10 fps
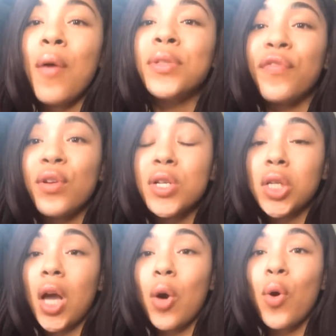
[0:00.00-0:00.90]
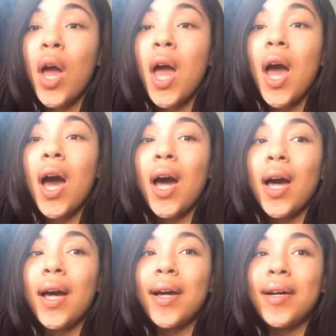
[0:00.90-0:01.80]
it was a few years ago.
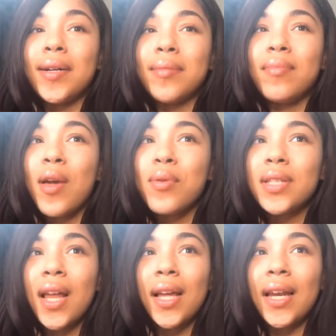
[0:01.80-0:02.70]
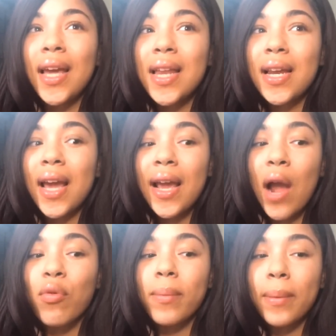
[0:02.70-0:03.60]
Um, it was like late at night.
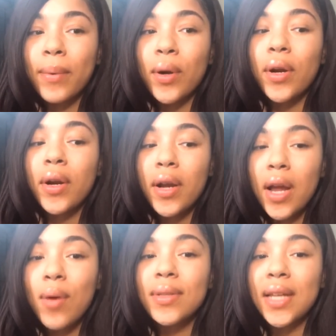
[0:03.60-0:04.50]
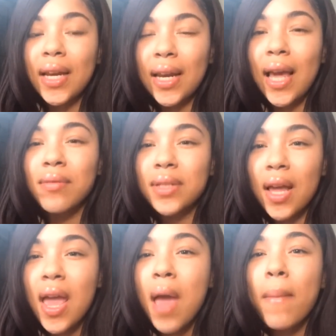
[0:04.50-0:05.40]
I remember it was late at night. It was
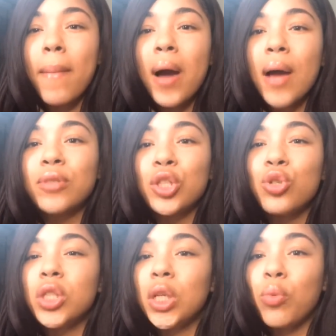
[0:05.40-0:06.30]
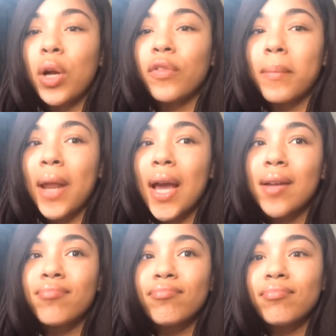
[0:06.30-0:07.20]
like my mom. She usually worked from like
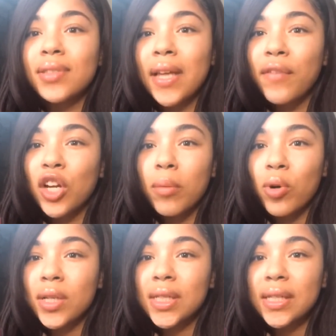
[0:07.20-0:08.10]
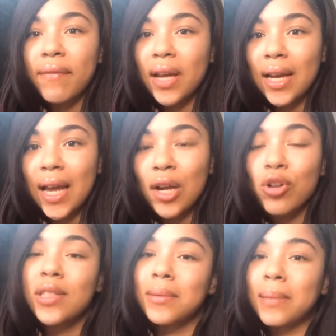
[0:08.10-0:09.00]
seven in the morning, seven at night,
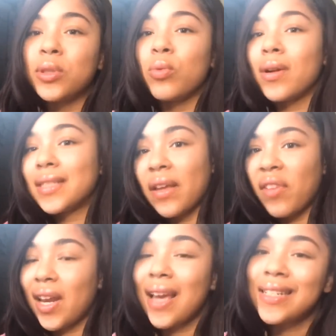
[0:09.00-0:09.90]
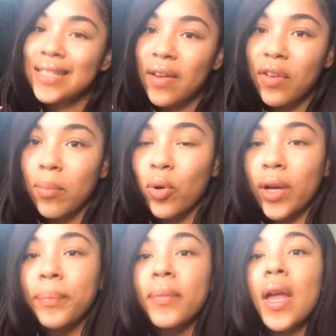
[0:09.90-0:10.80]
or sometimes she worked seven at night to seven in the
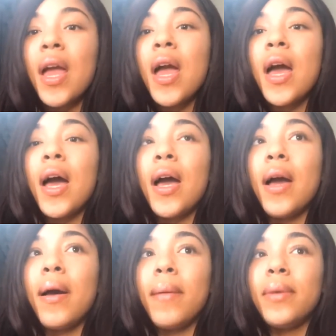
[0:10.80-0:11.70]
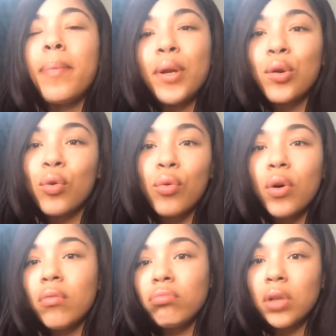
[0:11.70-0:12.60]
morning, um, depending
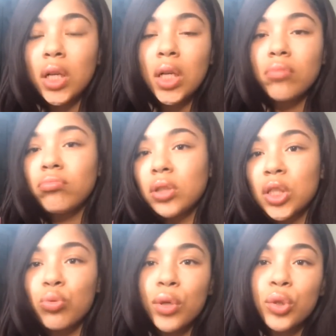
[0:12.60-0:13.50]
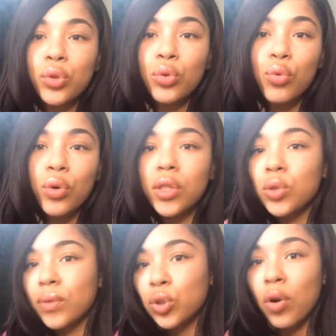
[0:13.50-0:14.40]
on when she switched on and
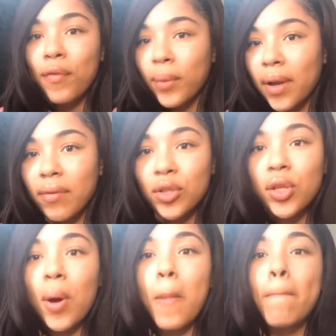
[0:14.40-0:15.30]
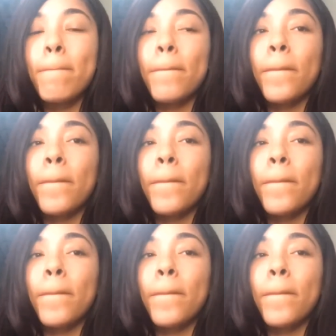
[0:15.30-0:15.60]
switch off, whatever. So